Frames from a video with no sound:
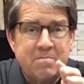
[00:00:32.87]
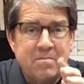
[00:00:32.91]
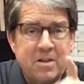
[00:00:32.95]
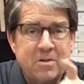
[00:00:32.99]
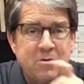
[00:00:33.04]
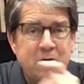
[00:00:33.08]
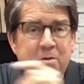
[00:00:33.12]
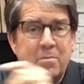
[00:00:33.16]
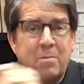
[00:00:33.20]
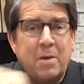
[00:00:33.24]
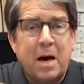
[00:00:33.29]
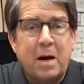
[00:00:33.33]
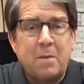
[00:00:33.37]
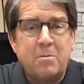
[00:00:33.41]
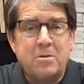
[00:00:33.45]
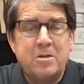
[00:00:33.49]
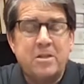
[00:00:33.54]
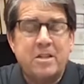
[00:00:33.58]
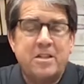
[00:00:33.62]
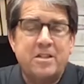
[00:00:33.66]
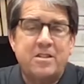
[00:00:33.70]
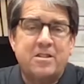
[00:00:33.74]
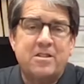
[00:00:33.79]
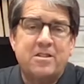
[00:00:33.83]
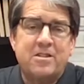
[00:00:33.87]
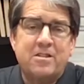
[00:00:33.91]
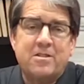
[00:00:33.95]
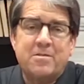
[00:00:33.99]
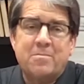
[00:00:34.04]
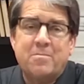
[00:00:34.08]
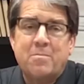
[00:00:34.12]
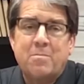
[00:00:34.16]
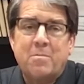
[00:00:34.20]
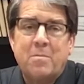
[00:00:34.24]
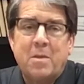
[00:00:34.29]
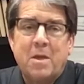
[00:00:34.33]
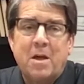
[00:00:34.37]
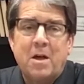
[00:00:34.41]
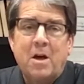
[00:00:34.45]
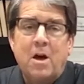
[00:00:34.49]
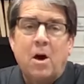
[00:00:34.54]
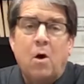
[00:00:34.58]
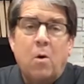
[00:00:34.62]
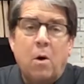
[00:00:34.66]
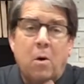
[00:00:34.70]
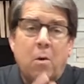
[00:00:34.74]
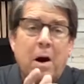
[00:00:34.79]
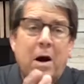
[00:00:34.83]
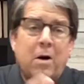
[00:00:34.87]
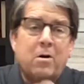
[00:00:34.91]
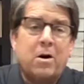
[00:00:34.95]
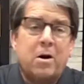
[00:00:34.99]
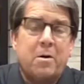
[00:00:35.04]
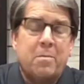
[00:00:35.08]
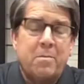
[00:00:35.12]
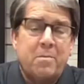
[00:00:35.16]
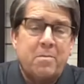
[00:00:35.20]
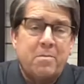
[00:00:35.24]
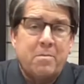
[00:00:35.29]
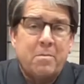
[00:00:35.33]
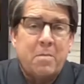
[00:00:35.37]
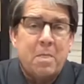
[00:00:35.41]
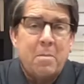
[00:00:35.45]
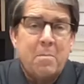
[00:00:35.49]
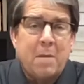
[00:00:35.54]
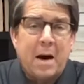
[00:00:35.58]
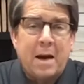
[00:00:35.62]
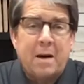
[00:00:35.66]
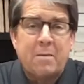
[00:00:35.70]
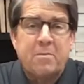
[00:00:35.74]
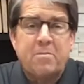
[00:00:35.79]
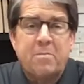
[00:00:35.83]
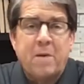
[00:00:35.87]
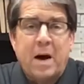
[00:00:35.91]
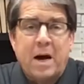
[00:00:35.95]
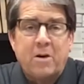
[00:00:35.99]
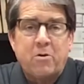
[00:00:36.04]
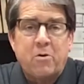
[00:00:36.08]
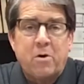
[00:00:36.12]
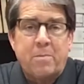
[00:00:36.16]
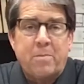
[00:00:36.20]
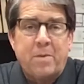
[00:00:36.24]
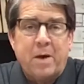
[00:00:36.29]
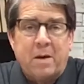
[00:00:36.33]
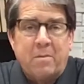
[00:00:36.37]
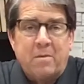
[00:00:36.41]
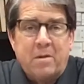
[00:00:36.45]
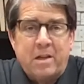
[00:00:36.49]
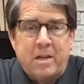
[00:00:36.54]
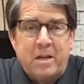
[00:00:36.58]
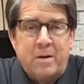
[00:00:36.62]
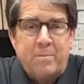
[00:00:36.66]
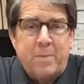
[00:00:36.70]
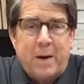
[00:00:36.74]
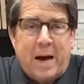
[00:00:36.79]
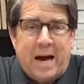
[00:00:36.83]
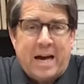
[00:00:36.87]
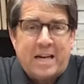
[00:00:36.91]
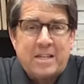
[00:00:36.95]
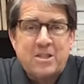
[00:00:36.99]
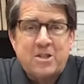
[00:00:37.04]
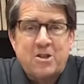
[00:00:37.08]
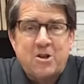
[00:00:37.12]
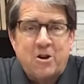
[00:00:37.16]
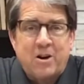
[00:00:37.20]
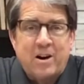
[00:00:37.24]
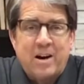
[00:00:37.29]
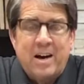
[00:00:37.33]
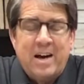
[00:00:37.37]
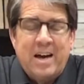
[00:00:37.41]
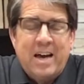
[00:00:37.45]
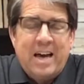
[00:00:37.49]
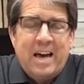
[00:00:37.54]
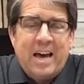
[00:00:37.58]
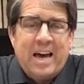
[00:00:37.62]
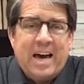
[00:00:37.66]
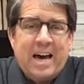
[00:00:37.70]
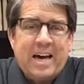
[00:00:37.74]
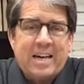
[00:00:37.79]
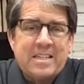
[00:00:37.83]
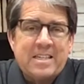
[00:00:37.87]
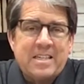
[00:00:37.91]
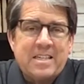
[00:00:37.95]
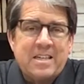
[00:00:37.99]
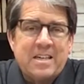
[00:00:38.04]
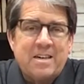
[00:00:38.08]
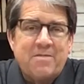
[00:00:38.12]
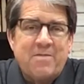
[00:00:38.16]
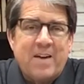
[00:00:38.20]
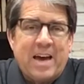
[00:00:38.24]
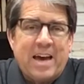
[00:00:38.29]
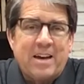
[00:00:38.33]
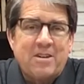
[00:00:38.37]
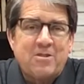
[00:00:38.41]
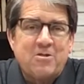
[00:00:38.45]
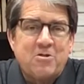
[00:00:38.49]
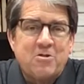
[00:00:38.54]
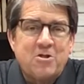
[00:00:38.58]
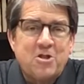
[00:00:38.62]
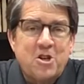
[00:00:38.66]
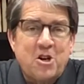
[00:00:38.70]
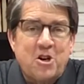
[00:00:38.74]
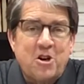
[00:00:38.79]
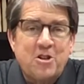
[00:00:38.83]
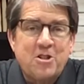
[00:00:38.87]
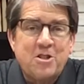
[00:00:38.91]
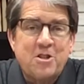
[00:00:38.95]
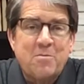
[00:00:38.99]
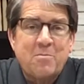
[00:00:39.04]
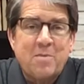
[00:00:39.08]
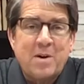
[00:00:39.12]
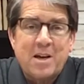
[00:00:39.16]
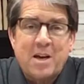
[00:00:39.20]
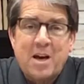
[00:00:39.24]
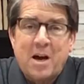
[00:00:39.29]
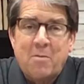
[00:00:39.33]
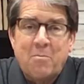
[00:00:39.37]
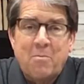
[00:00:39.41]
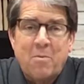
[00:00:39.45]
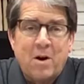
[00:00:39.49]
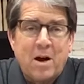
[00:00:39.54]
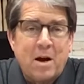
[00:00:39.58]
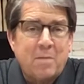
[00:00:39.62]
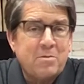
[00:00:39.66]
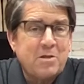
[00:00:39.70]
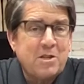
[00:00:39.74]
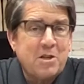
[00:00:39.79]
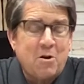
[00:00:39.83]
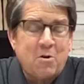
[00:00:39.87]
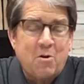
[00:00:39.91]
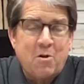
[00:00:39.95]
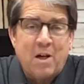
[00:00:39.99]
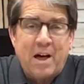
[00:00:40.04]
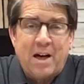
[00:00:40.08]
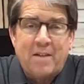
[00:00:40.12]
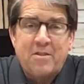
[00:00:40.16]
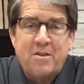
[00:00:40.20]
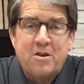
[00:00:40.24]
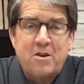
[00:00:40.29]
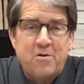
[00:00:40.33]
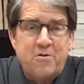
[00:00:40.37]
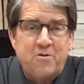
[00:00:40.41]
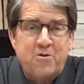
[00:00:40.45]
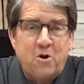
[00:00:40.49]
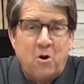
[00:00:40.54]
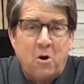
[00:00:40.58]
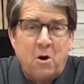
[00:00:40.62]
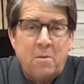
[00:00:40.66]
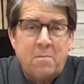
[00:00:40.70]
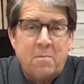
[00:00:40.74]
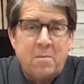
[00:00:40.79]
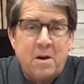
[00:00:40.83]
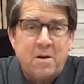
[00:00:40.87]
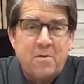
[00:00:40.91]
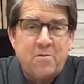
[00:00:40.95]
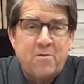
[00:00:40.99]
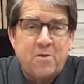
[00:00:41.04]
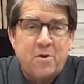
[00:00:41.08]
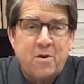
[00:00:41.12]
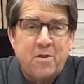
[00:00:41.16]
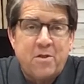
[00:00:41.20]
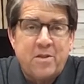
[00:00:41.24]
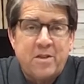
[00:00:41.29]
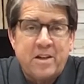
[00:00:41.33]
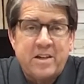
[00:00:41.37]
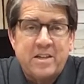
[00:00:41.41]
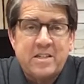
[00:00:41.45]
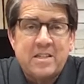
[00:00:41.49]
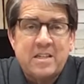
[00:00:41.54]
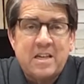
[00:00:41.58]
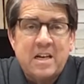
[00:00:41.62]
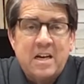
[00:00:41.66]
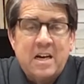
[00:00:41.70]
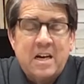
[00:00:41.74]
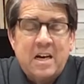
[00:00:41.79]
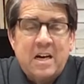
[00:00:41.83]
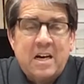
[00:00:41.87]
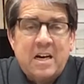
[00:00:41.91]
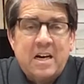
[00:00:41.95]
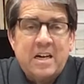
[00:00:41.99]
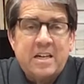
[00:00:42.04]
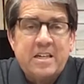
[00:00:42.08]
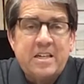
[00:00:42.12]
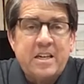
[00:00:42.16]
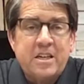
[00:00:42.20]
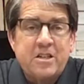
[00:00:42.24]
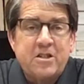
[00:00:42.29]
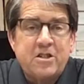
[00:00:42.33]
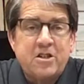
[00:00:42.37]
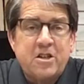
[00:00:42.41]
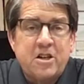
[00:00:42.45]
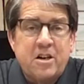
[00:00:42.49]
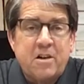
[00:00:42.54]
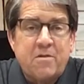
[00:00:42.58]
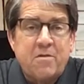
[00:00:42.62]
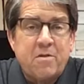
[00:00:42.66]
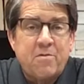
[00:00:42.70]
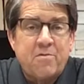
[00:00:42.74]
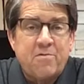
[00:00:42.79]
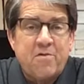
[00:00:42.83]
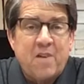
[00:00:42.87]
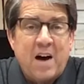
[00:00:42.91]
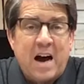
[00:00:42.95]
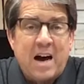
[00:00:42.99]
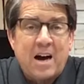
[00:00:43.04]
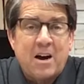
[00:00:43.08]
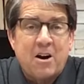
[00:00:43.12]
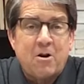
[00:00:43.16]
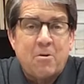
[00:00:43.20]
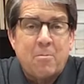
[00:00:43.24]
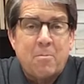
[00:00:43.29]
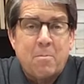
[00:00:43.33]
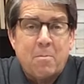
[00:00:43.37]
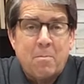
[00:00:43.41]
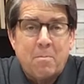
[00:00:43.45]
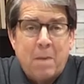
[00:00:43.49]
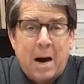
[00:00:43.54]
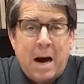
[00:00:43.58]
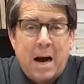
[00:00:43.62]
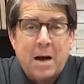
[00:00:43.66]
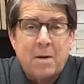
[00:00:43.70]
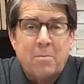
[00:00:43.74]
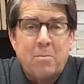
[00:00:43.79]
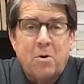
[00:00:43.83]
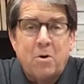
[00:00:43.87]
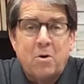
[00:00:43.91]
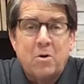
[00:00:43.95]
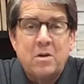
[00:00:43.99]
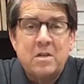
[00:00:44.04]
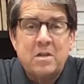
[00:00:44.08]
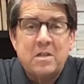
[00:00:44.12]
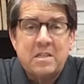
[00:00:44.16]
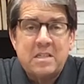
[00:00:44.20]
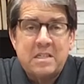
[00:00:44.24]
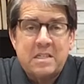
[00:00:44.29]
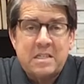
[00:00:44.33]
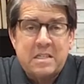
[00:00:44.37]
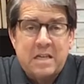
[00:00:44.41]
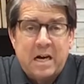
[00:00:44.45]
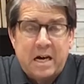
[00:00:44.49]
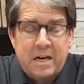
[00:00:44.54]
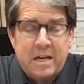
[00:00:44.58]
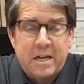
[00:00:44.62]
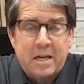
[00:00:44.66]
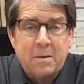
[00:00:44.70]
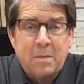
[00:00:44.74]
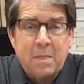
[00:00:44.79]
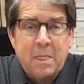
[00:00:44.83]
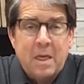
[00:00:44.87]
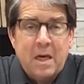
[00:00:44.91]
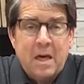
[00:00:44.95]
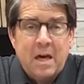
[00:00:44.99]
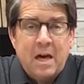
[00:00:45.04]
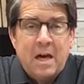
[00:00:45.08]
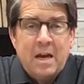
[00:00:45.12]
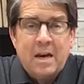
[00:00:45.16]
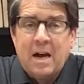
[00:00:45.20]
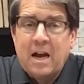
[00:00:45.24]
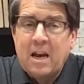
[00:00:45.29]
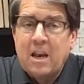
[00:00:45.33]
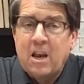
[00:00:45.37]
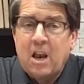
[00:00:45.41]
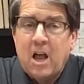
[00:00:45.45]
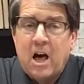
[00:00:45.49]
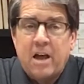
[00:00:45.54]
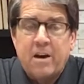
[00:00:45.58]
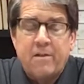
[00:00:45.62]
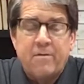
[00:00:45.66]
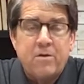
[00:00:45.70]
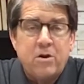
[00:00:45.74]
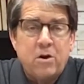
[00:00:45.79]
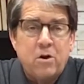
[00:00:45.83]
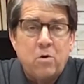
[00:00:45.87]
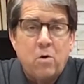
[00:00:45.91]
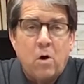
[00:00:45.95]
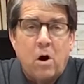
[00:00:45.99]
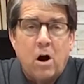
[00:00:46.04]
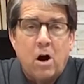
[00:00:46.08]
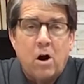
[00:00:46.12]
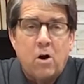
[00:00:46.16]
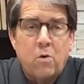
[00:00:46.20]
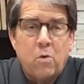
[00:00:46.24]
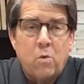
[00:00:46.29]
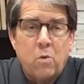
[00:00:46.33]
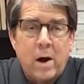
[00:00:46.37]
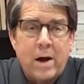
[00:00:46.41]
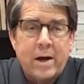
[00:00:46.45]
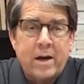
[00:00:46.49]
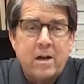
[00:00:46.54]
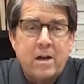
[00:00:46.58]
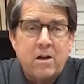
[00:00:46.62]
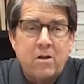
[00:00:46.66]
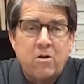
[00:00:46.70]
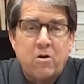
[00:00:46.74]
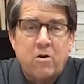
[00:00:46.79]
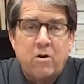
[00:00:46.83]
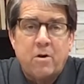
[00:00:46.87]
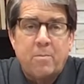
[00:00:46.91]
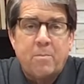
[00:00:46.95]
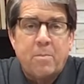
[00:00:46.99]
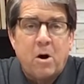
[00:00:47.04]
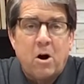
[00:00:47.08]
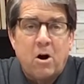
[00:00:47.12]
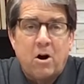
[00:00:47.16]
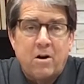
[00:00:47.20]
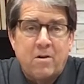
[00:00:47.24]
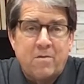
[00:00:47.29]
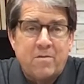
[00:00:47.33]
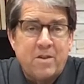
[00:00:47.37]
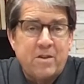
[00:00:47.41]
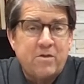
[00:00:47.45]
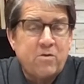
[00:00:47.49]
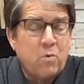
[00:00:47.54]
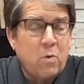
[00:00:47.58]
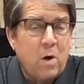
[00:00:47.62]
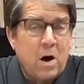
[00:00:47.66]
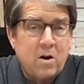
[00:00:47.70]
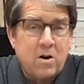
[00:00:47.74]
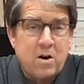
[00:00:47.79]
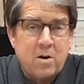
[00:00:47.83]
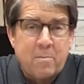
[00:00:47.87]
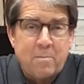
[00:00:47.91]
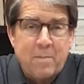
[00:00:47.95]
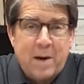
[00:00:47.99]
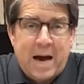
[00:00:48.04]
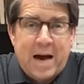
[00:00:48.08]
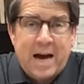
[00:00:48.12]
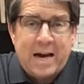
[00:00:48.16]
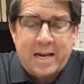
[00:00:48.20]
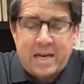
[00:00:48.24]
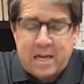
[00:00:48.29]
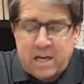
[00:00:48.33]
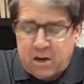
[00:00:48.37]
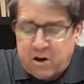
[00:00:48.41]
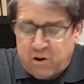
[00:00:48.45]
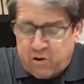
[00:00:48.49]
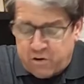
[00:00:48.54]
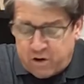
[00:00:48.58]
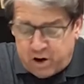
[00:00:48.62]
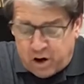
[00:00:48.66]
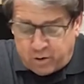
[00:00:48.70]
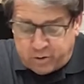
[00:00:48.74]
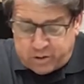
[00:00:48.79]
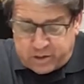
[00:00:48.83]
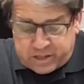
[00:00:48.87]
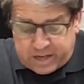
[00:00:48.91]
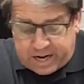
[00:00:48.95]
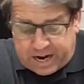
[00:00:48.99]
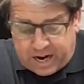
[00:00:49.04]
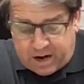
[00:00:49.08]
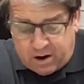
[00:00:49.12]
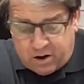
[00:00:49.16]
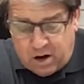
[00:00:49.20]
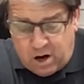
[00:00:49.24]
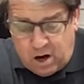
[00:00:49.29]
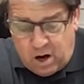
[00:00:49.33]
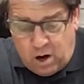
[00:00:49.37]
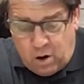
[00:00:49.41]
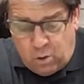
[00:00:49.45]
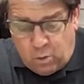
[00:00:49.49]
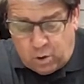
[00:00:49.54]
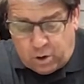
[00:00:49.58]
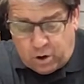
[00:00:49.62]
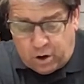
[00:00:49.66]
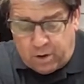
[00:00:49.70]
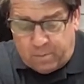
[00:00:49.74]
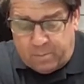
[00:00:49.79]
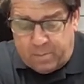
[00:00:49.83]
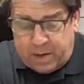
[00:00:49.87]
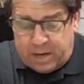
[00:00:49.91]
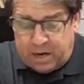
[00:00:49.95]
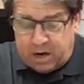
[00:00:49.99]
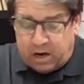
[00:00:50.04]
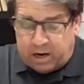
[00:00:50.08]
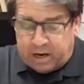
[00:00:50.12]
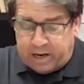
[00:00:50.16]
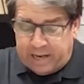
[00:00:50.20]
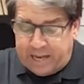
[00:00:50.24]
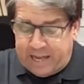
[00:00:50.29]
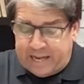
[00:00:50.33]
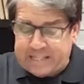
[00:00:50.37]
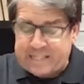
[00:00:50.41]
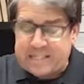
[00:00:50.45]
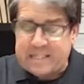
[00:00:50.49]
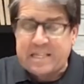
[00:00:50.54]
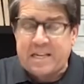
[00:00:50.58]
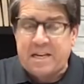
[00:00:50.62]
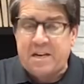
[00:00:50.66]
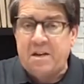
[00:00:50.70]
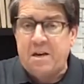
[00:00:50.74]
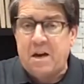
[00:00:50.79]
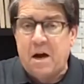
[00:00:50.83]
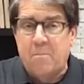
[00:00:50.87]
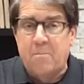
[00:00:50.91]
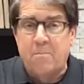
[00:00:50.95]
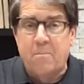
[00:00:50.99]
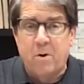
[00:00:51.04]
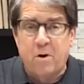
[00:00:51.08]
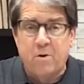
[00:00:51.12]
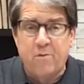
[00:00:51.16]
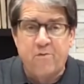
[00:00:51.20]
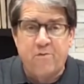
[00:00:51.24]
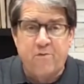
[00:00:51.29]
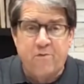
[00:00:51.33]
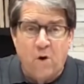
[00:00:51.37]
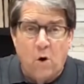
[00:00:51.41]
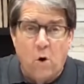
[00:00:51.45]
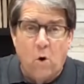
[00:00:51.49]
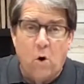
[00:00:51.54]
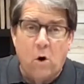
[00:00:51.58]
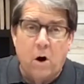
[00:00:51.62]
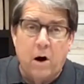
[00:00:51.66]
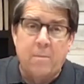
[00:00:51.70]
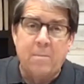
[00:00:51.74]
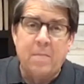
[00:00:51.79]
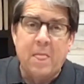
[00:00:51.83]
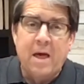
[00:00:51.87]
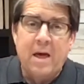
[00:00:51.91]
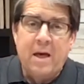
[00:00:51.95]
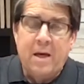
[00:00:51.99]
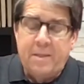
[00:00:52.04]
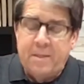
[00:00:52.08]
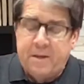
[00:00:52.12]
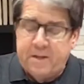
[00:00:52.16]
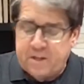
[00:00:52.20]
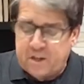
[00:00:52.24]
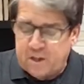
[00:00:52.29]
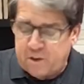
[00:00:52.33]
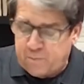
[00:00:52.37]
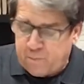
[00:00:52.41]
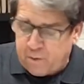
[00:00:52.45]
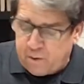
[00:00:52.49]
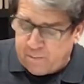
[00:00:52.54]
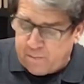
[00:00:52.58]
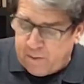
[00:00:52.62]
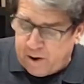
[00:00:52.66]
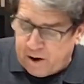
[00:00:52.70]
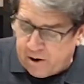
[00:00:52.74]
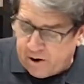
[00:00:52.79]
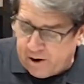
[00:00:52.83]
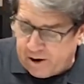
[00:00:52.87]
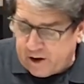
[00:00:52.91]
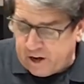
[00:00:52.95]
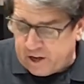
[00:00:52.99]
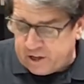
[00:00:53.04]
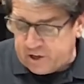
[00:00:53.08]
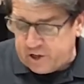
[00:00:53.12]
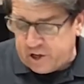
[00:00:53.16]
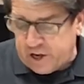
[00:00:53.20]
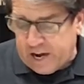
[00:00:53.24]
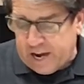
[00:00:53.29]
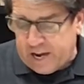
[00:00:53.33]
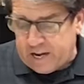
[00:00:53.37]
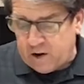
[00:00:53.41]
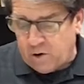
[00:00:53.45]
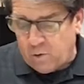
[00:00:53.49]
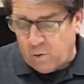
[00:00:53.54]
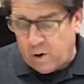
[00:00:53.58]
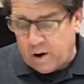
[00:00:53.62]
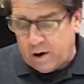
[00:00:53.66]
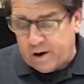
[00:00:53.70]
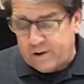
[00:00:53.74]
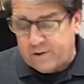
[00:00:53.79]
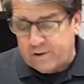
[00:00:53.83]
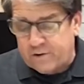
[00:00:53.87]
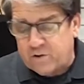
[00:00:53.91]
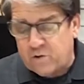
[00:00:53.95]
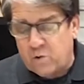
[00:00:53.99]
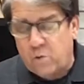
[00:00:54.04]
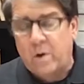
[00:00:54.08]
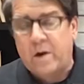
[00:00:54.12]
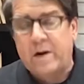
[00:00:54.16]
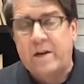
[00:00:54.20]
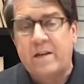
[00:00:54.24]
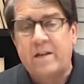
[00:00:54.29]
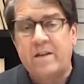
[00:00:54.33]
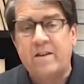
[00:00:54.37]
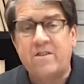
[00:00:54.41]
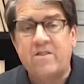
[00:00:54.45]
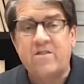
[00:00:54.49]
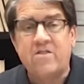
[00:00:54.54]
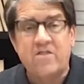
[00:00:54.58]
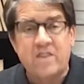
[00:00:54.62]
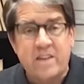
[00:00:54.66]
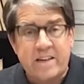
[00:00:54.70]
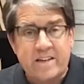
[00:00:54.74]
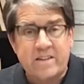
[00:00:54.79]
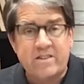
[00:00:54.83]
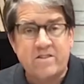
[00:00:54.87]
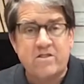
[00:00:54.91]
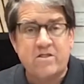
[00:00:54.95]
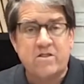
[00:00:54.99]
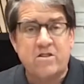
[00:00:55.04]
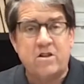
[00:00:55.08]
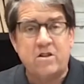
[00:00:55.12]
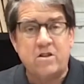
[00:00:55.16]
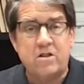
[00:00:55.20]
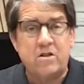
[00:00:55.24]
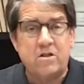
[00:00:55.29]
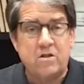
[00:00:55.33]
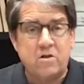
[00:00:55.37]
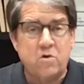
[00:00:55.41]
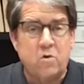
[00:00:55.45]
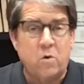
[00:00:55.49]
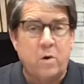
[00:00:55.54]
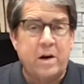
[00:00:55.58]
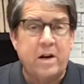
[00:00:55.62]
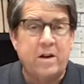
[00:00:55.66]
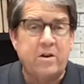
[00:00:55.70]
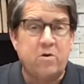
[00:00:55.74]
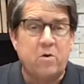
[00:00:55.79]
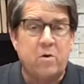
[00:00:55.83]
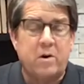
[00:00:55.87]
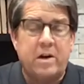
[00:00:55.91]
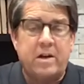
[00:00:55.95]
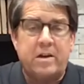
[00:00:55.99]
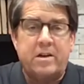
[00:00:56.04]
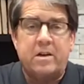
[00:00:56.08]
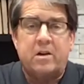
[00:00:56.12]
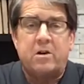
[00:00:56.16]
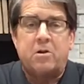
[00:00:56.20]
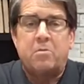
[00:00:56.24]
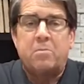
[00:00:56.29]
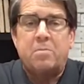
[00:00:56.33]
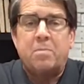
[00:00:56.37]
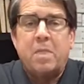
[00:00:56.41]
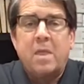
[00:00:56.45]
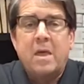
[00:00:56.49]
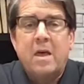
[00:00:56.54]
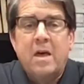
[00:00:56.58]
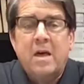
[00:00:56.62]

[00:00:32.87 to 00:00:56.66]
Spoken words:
That's what the Bible teaches. Well, welcome. My name is Mike Rippey. I'm the lead pastor at Evangel Church in Montgomery. I'm so glad that you joined me for this edition of the Fire Bible Study. Now, a lot of you are regular and a part of this. Welcome back. Get your notes out. We're going to be on lesson number 4. This is premiering on January the 26th, 2022.